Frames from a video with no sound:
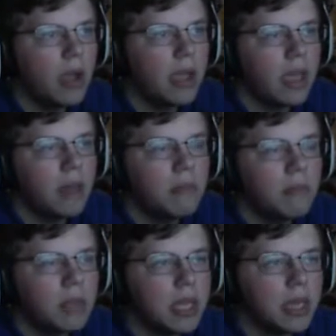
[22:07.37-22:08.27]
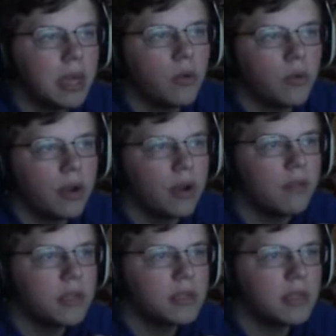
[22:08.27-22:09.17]
don't want him getting rid
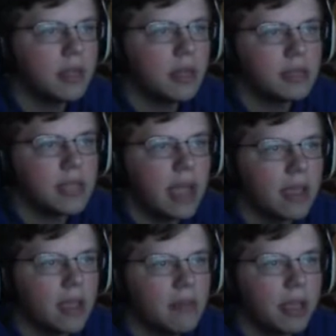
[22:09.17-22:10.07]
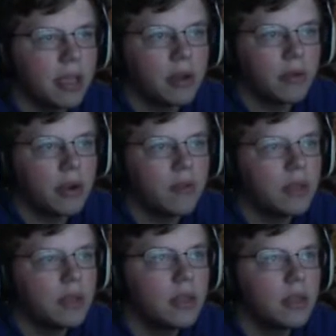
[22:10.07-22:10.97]
of this and then attacking it by getting rid
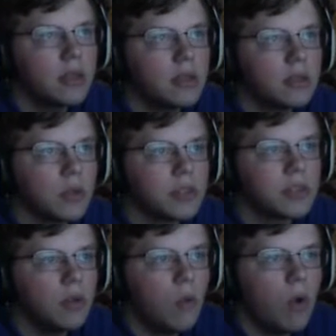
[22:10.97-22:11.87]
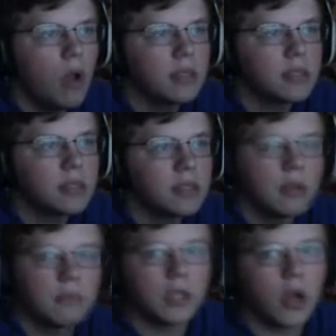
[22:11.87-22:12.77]
of it. So I still want
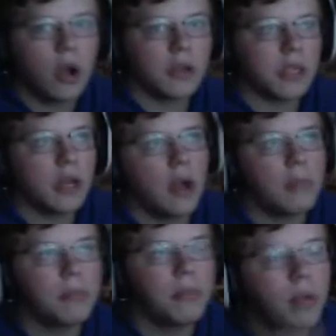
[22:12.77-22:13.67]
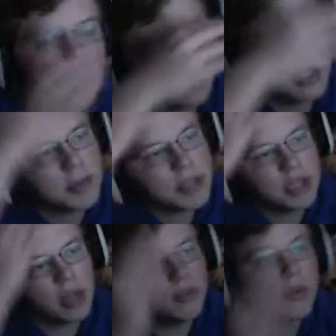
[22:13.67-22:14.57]
some taunt up.
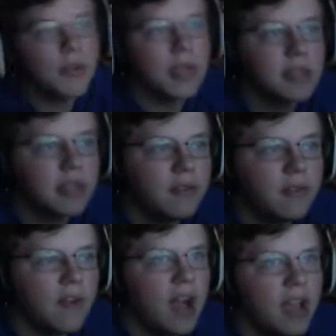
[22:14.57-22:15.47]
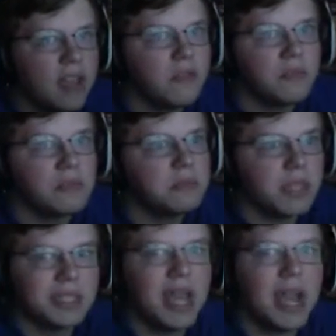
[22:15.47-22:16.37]
Especially now, even if he has like a five
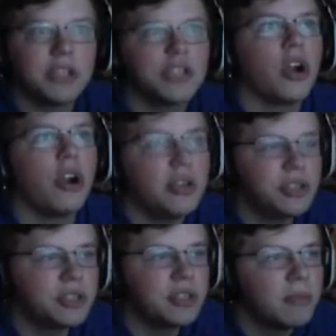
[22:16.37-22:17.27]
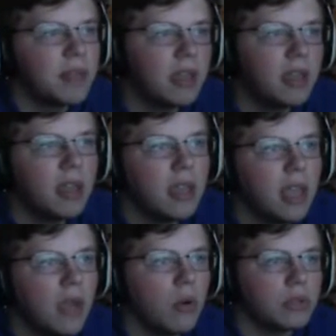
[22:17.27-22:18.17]
attack charge or something,
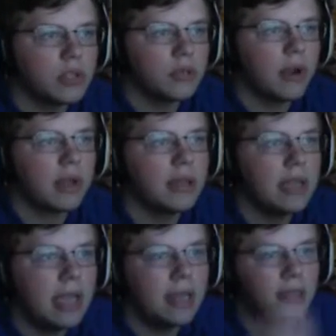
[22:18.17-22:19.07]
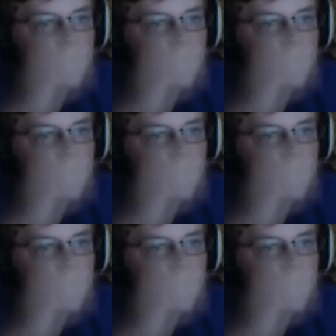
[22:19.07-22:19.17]
it won't directly